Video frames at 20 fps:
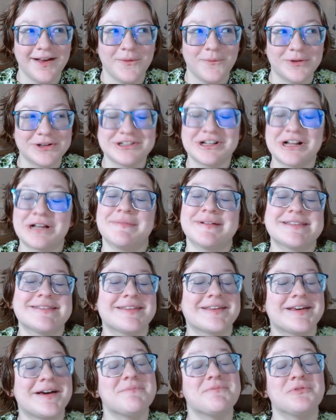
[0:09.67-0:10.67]
we're talking about
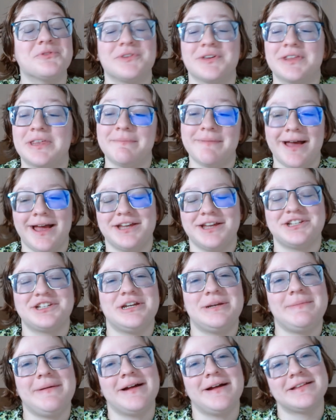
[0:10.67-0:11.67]
something I'm really
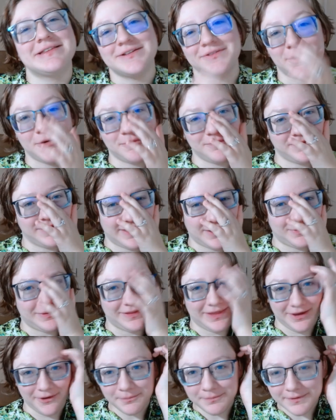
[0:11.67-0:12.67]
passionate about, so hopefully that will
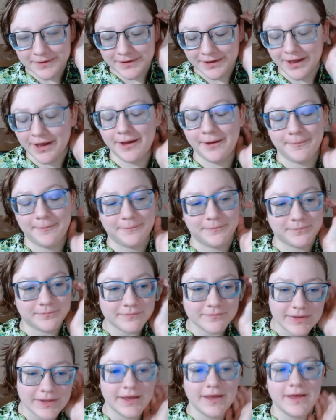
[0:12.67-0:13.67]
help. I
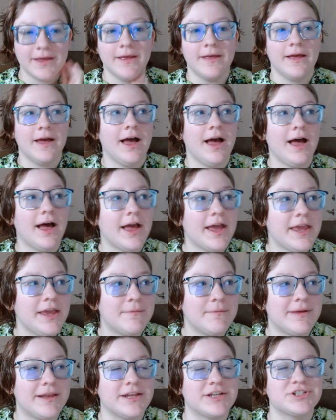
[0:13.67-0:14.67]

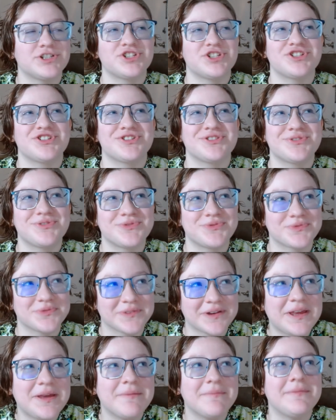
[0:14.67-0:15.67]
am an
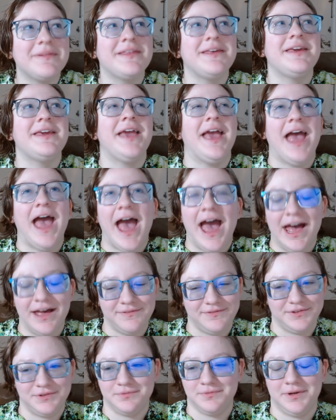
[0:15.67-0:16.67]
extremely
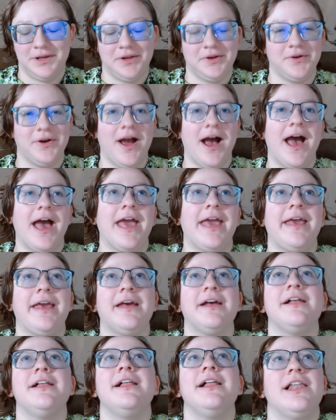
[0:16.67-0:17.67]
avid reader. I
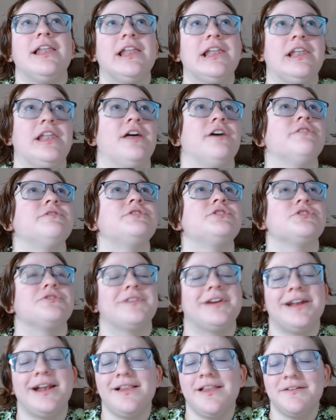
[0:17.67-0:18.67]
love to
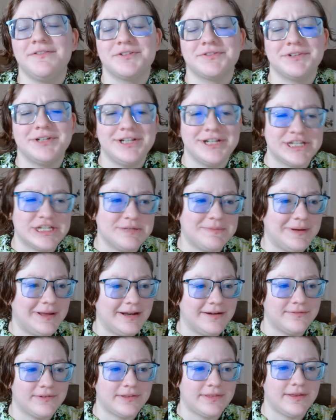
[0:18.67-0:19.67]
read. I love to read just about
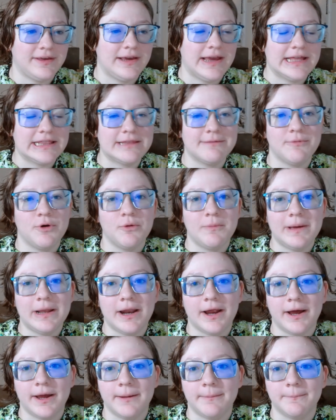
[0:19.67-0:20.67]
everything. At the moment,
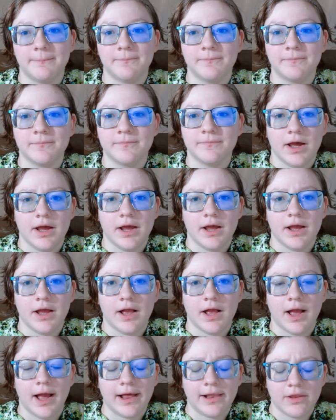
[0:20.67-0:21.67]

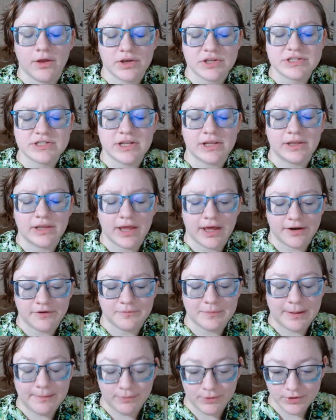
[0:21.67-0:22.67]
I lost a lot
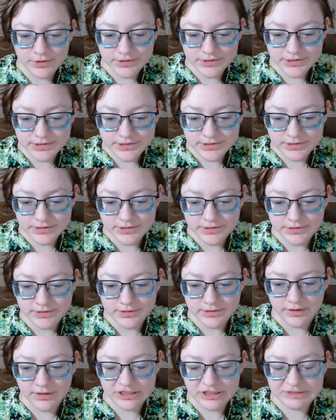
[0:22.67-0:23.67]
of my books,
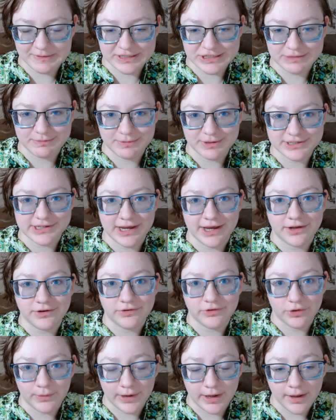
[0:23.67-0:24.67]
especially books I had
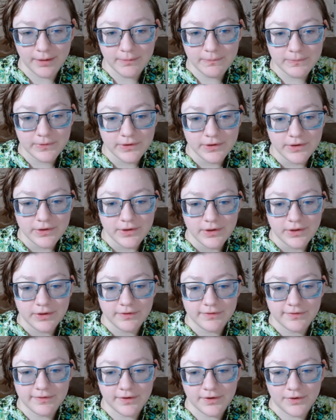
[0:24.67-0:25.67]
growing up.
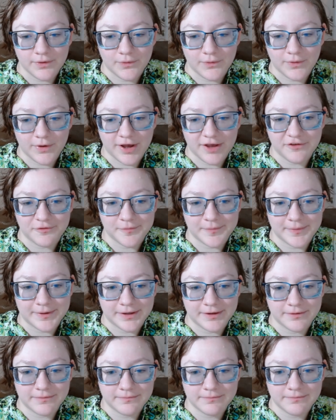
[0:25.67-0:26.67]
So I've
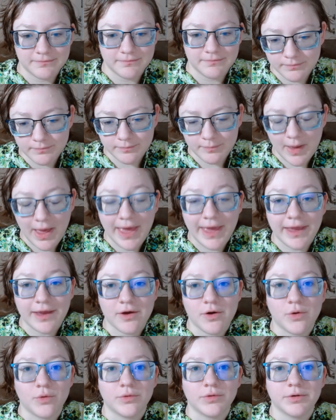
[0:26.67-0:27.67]
been buying
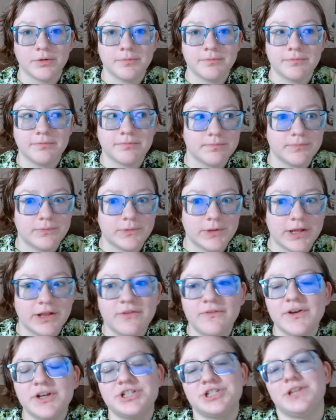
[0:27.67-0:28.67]
old
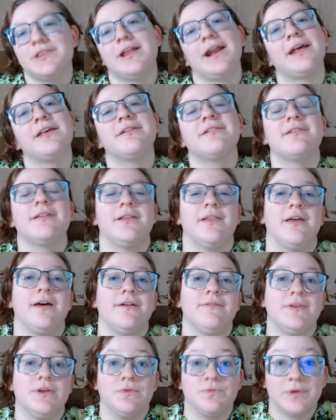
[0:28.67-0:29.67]
kids fiction that I used to
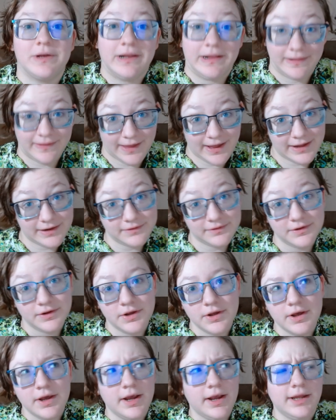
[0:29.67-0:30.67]
love and reading that,
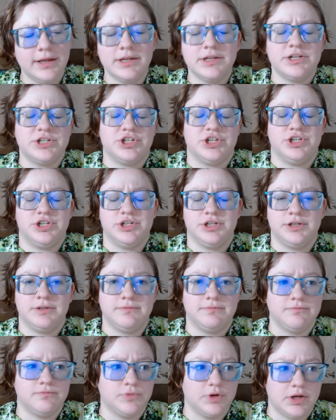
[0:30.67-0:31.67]
in addition to
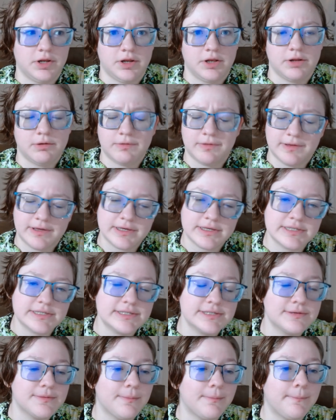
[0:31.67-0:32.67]
reading new
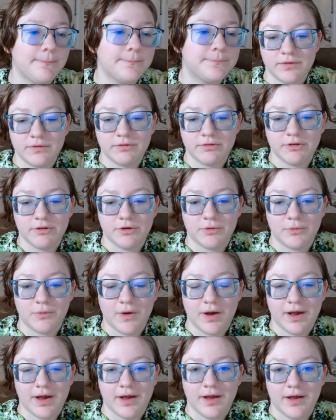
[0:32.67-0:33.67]
things.
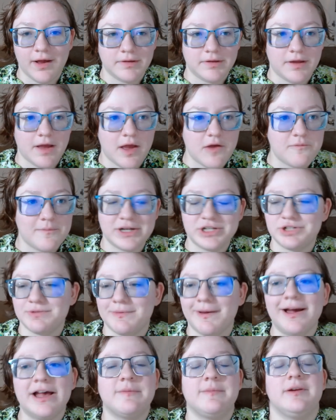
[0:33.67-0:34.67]
So I've mentioned
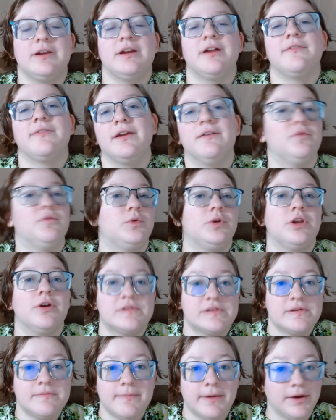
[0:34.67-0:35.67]
my husband enough that everyone
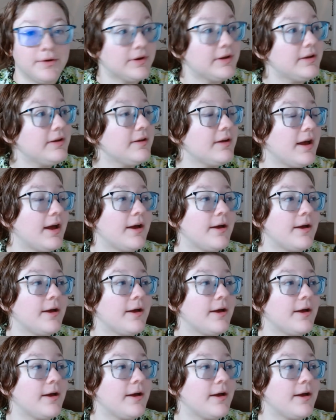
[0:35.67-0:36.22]
knows I'm married.